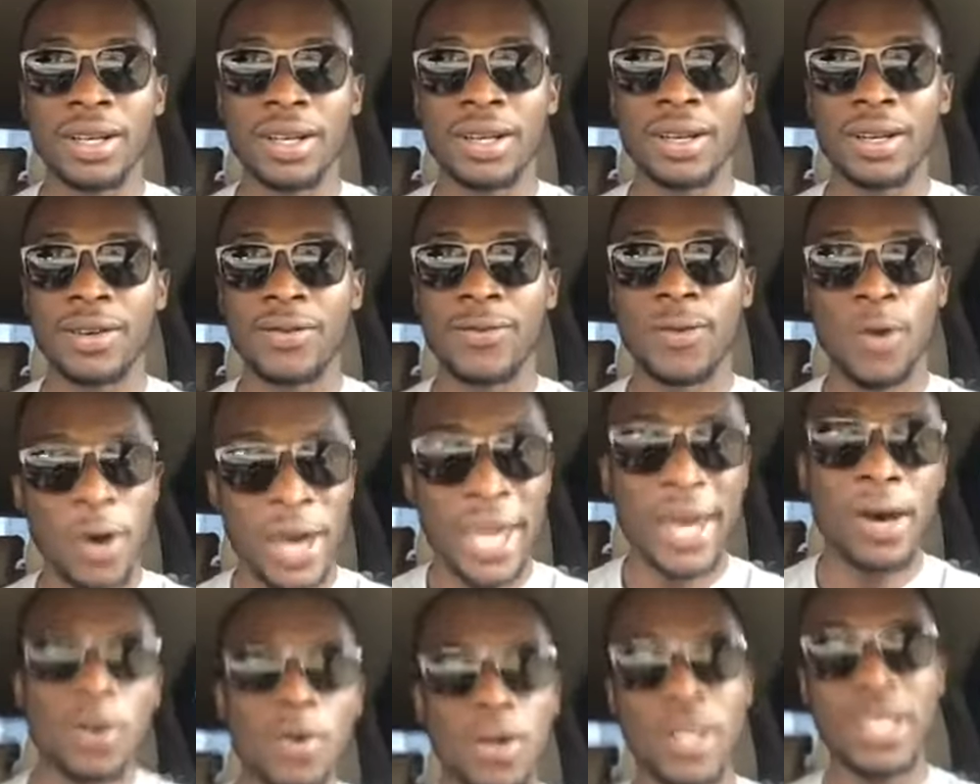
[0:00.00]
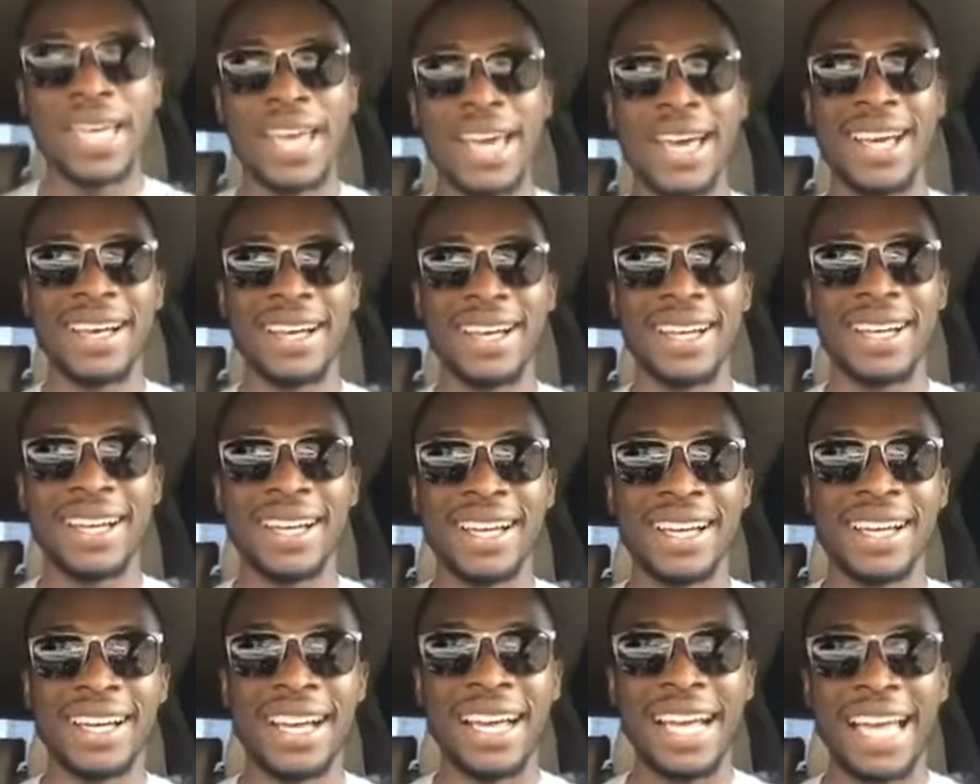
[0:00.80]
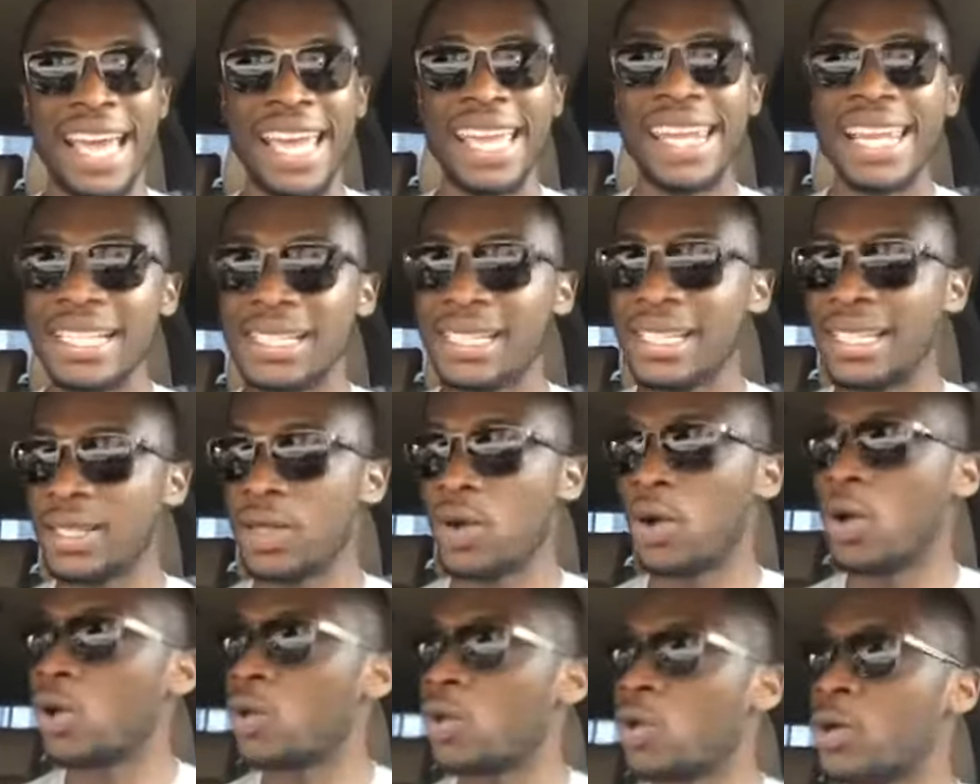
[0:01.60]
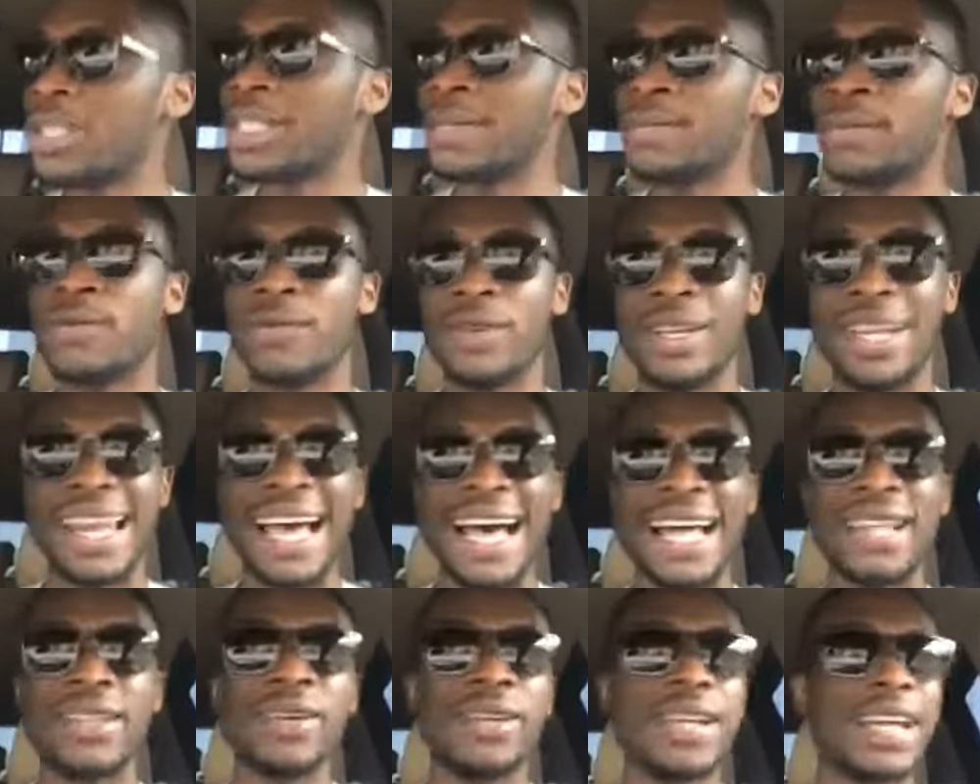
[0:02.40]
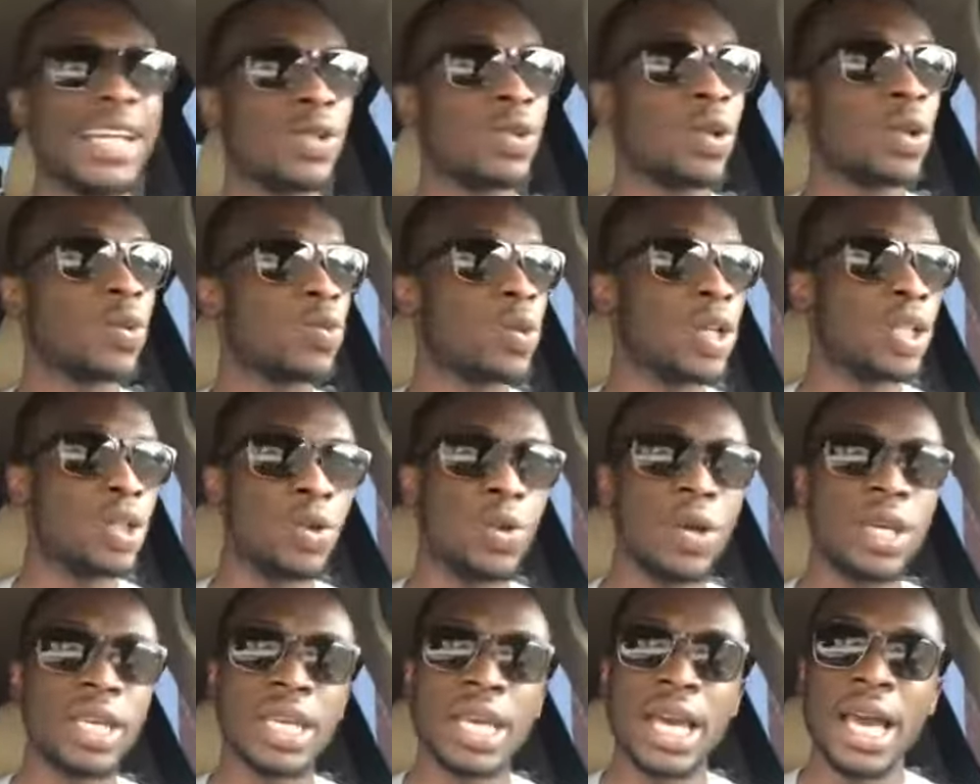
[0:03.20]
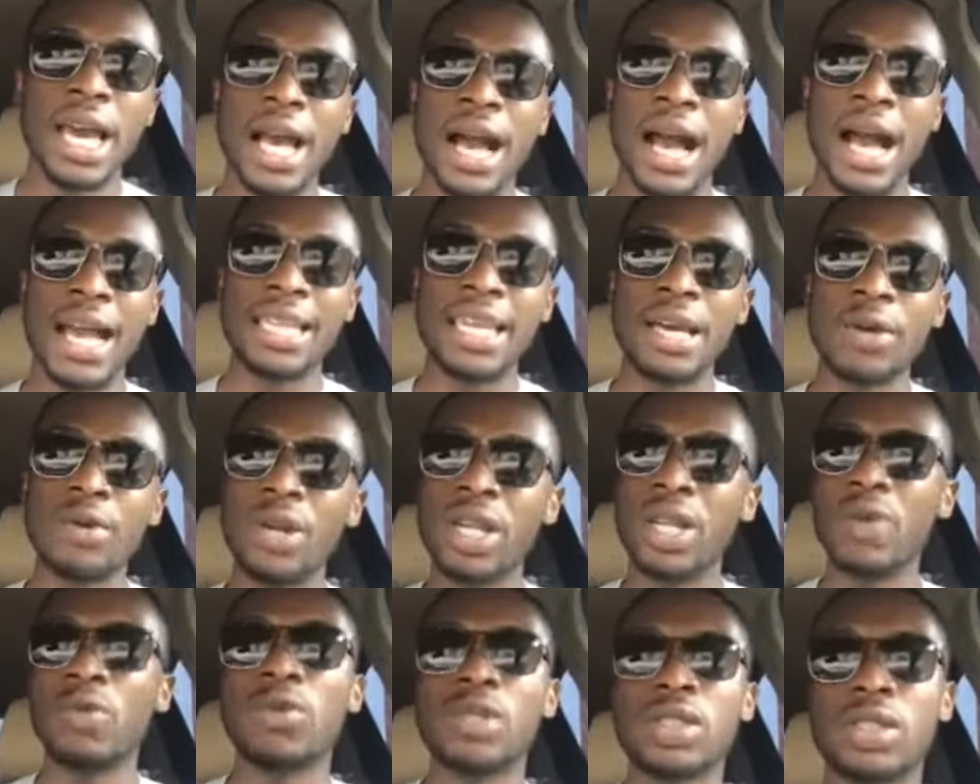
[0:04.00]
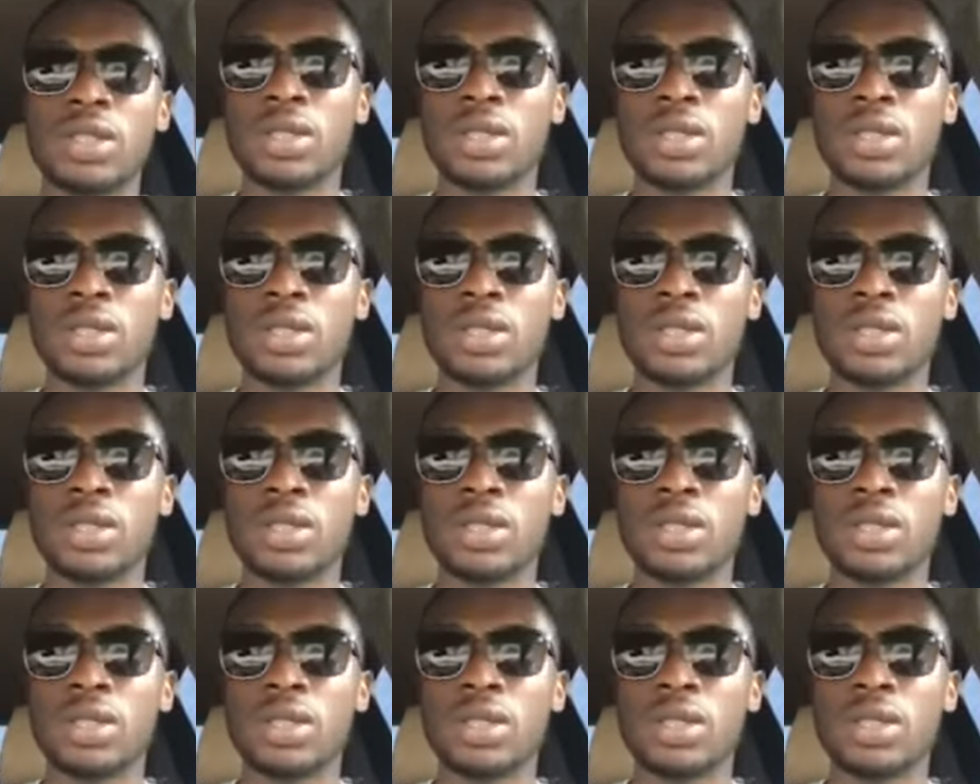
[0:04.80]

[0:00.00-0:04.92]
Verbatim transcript: for a whole year? And that's this whole concept of a ladder. That's what we're doing. And I really want